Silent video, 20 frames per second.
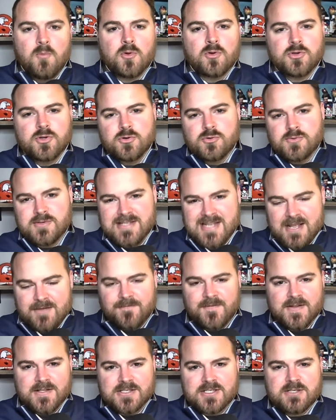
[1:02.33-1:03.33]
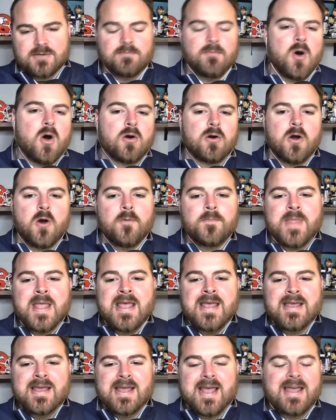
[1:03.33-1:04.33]
We'll do defense tomorrow.
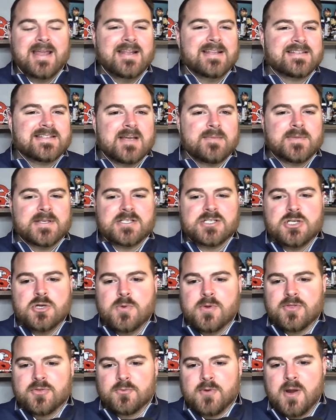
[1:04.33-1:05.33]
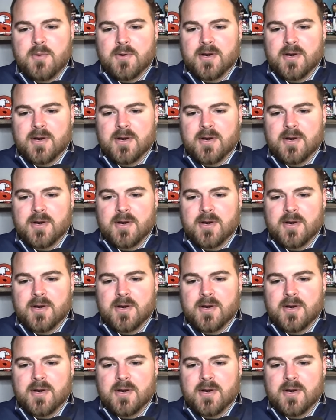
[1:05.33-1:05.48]
And in segments two and three,